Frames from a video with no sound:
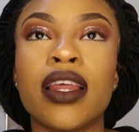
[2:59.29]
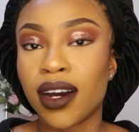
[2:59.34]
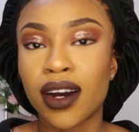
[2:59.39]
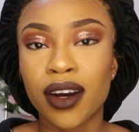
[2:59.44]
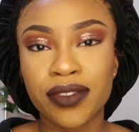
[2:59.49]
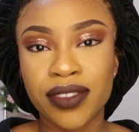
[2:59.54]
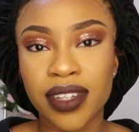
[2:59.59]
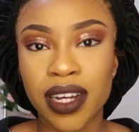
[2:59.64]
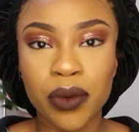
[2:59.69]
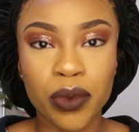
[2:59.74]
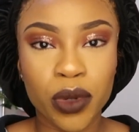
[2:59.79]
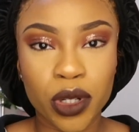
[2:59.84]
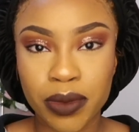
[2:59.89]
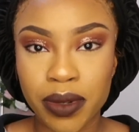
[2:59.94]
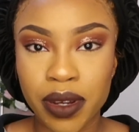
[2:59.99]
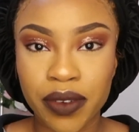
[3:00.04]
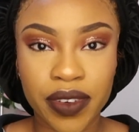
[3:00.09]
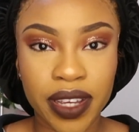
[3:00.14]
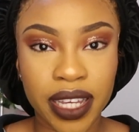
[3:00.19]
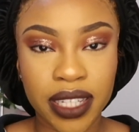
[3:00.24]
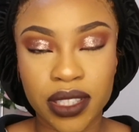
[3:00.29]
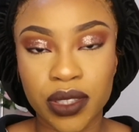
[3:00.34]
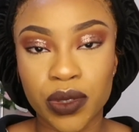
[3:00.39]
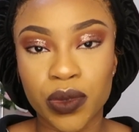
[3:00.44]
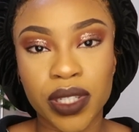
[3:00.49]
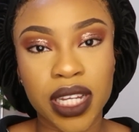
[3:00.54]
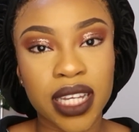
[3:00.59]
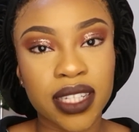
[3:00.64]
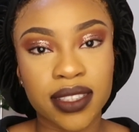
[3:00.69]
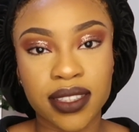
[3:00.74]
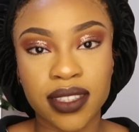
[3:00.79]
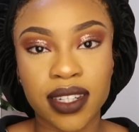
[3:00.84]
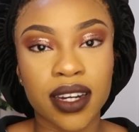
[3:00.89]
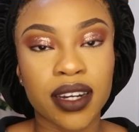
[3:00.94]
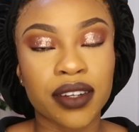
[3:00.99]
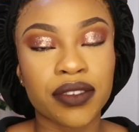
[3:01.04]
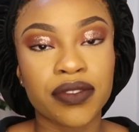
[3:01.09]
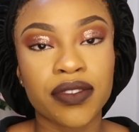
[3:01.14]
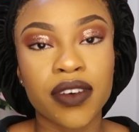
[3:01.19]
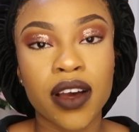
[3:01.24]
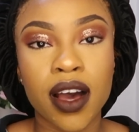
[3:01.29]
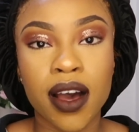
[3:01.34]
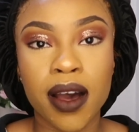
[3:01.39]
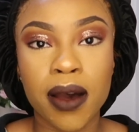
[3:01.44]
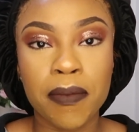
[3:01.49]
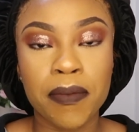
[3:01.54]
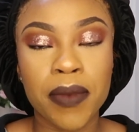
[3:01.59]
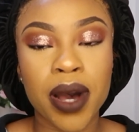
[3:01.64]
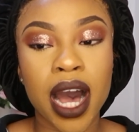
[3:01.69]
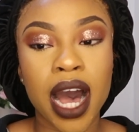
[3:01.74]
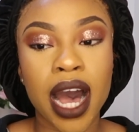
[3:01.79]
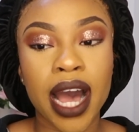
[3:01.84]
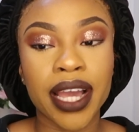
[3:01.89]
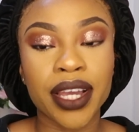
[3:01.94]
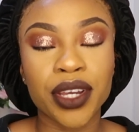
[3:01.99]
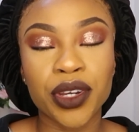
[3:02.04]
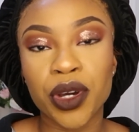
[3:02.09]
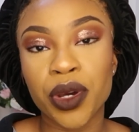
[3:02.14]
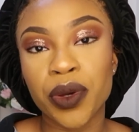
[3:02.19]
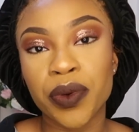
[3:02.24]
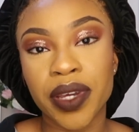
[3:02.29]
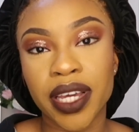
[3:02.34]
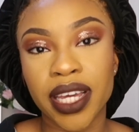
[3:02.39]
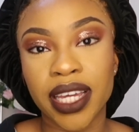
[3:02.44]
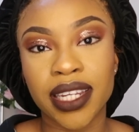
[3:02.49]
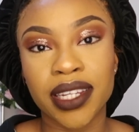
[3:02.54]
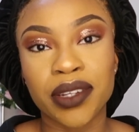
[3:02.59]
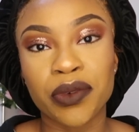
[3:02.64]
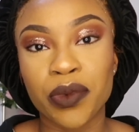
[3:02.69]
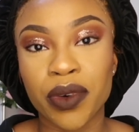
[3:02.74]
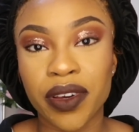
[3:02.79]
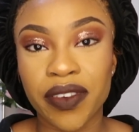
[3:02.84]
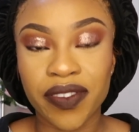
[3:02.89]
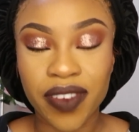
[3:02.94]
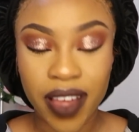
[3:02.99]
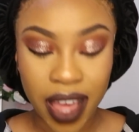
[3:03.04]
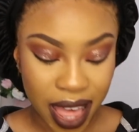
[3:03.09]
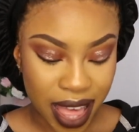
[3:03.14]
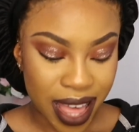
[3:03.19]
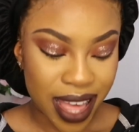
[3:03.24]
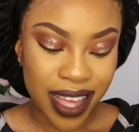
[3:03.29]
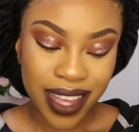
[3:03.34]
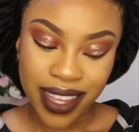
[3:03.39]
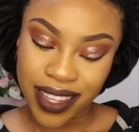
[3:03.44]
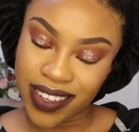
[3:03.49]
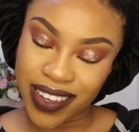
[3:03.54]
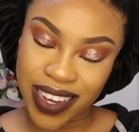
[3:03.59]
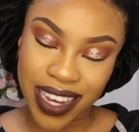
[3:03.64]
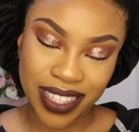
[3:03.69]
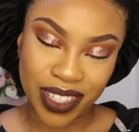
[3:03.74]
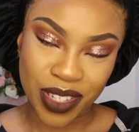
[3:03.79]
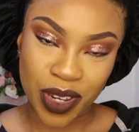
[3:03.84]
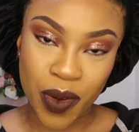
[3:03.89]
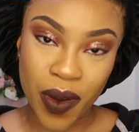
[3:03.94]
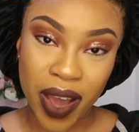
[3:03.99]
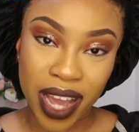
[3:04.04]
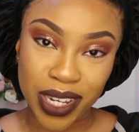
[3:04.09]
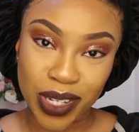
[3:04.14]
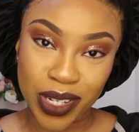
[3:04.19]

After I wash my face and all that stuff, I go in with, you guys know I